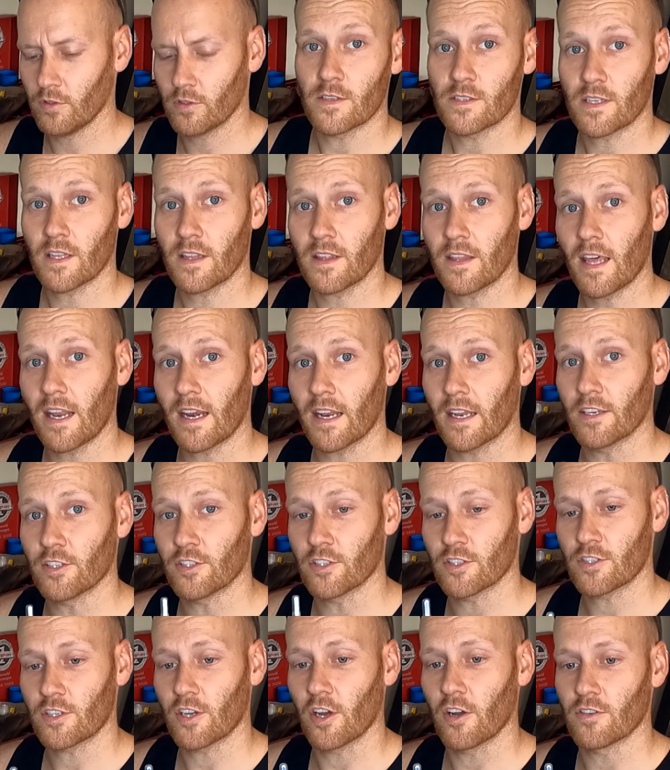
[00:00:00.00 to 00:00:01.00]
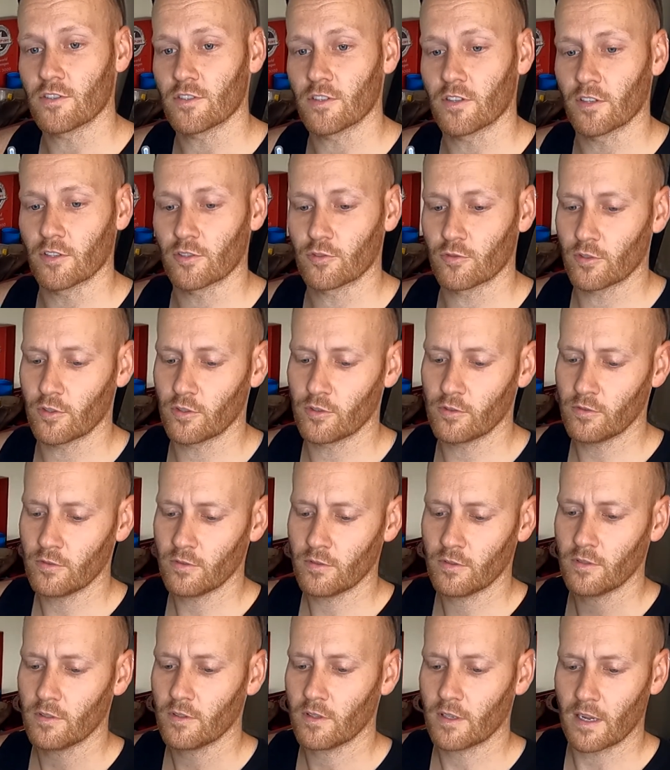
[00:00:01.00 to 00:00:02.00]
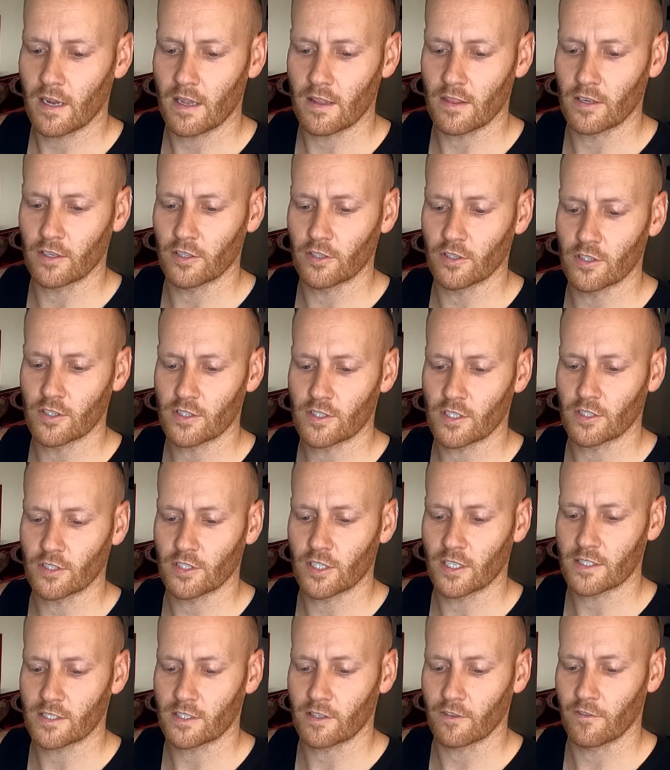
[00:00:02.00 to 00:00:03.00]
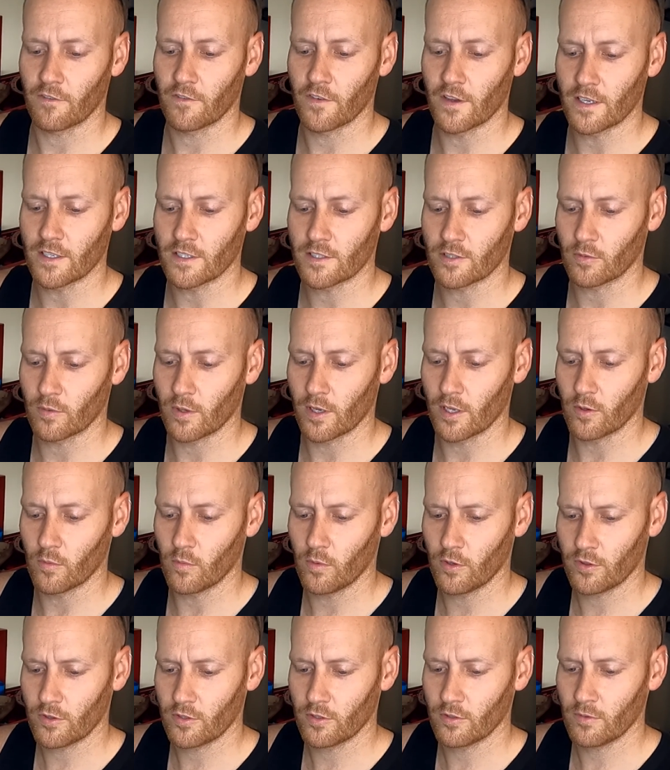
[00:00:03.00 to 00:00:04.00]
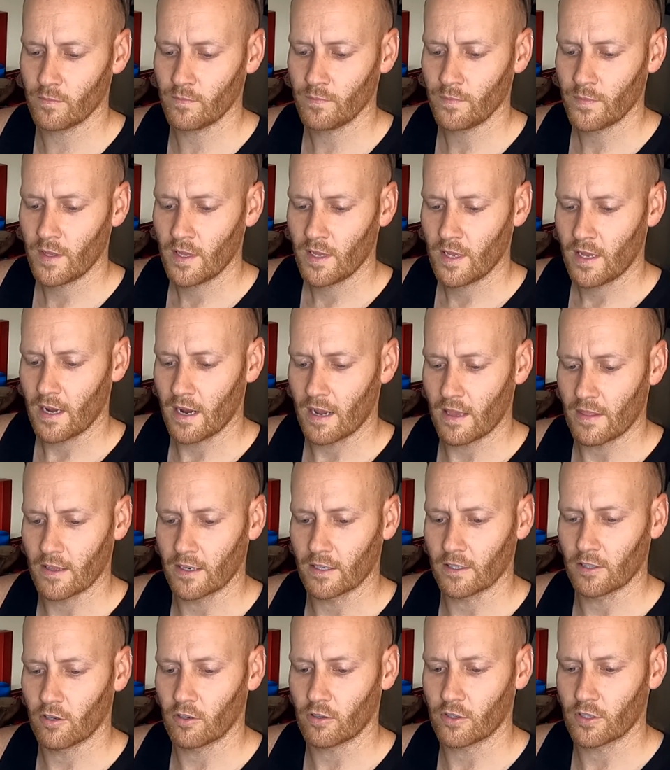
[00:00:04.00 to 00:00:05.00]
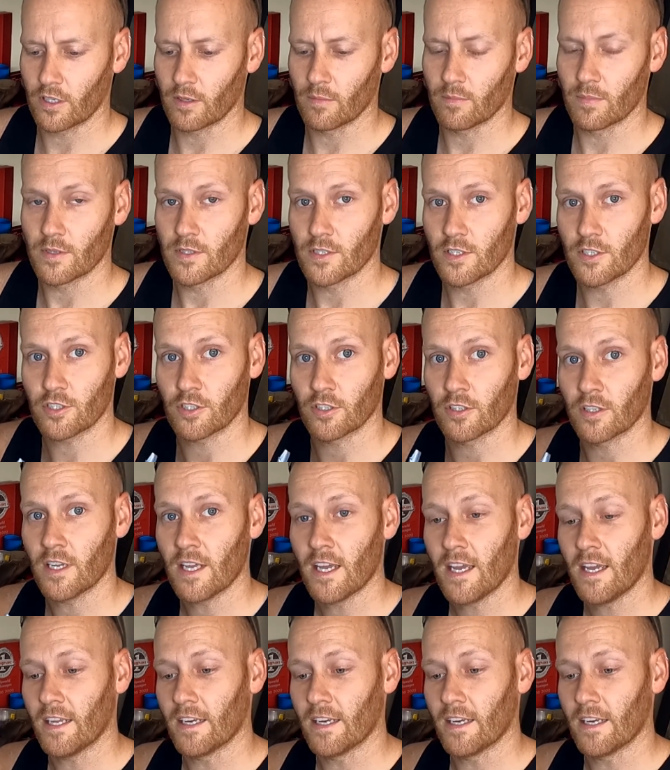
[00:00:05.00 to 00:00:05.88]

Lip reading: So that end just goes in the drill, and then you just adjust the feet to where you want them and then lock it in position.